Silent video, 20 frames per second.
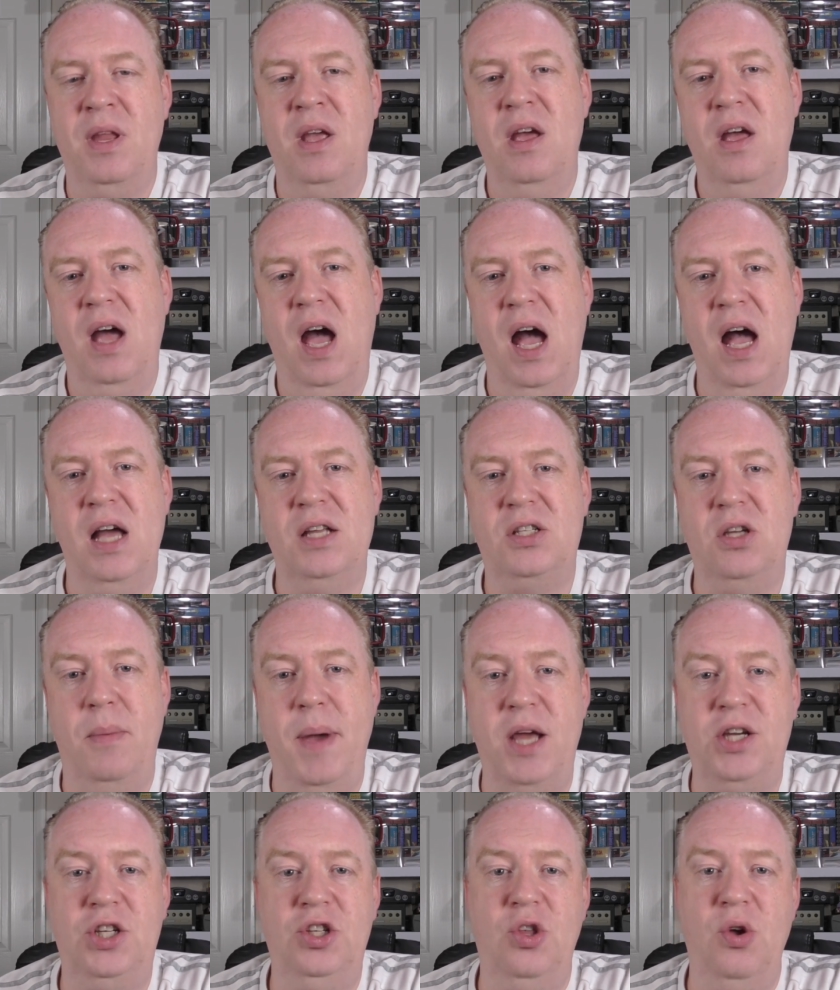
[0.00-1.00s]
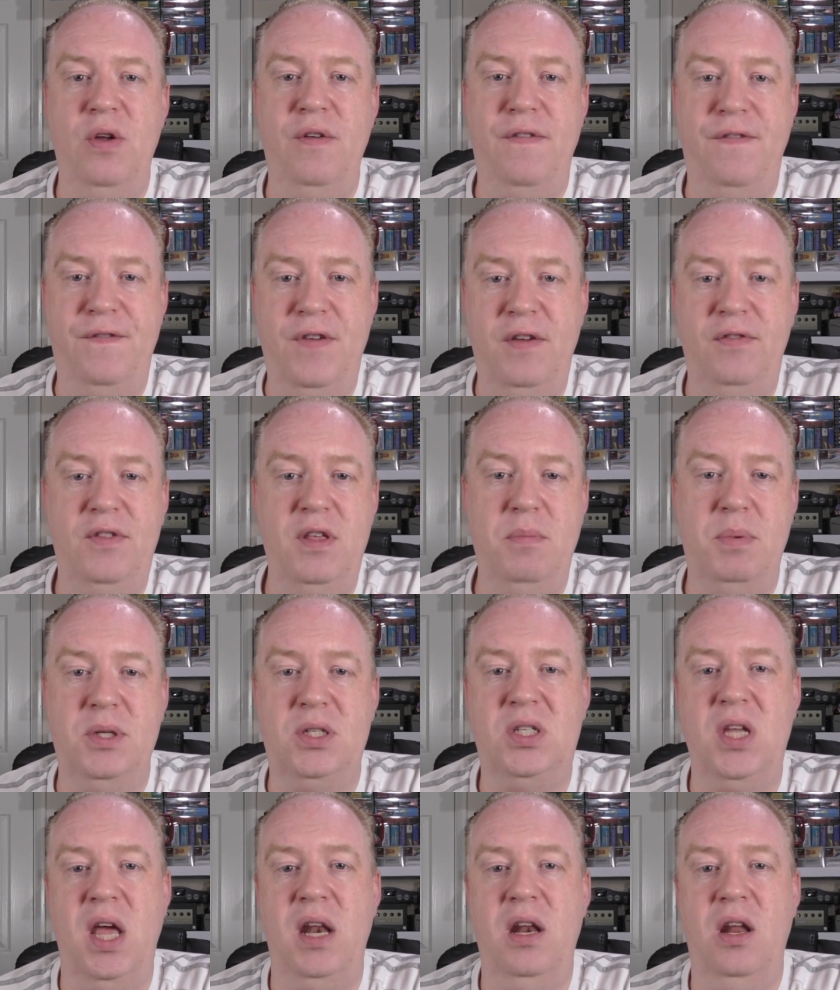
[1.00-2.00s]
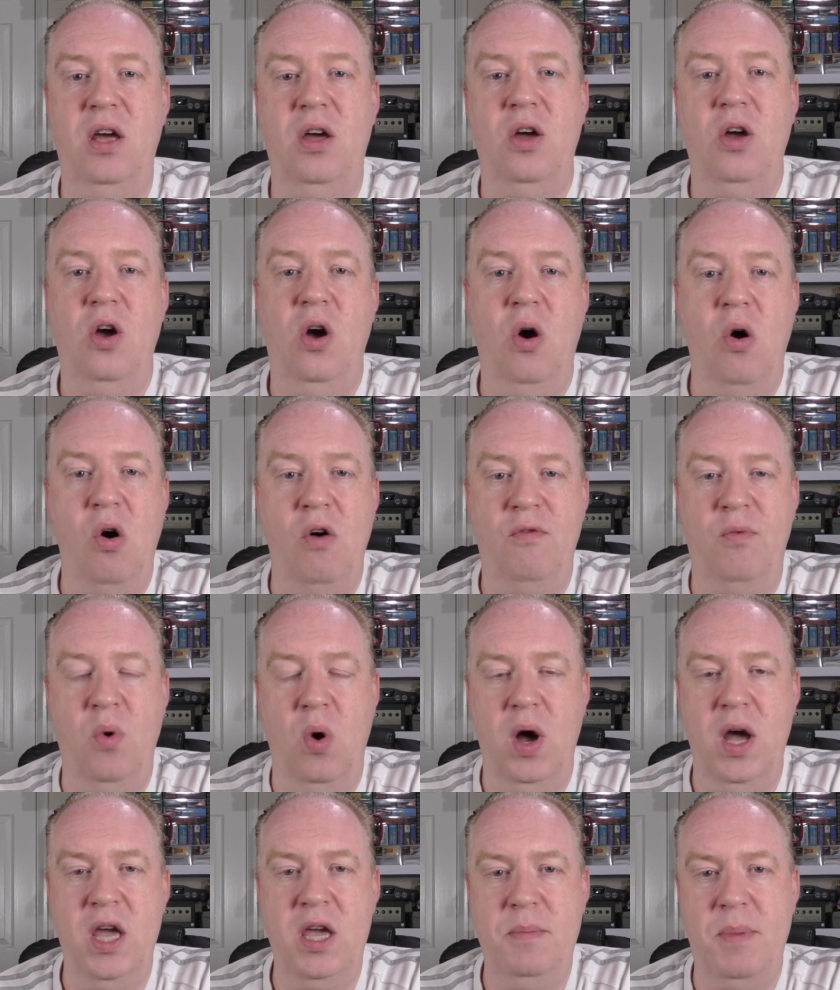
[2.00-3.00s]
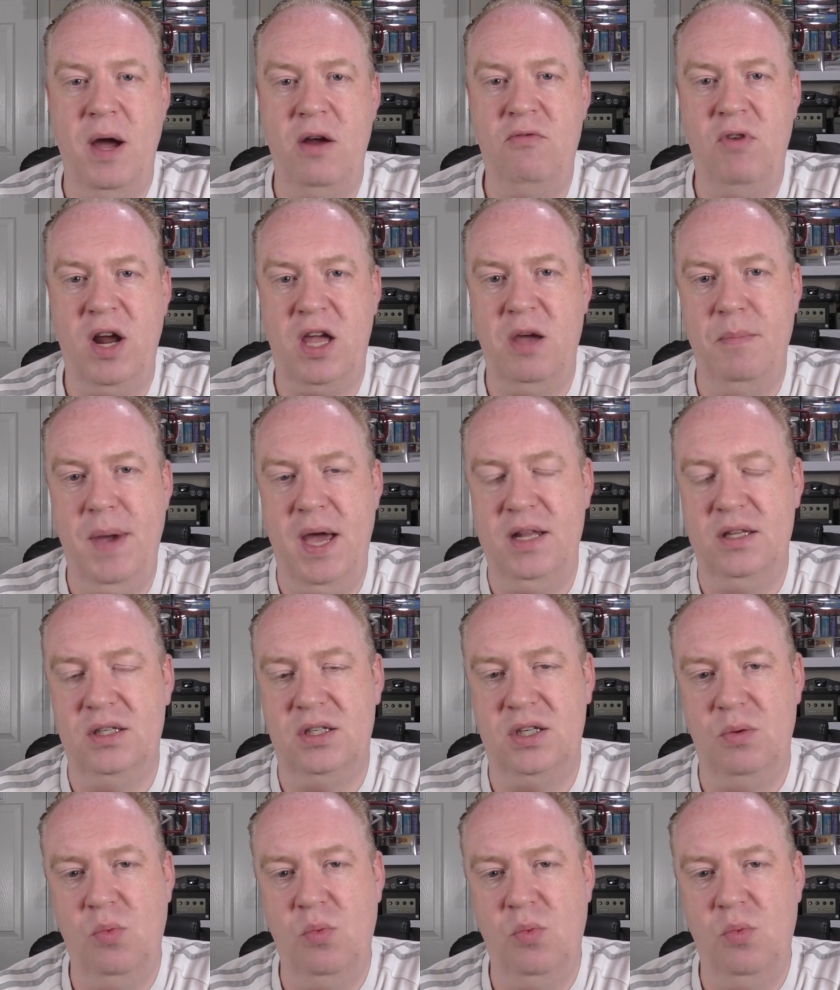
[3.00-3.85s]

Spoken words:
So I'm actually doing 50% of what eBay recommends.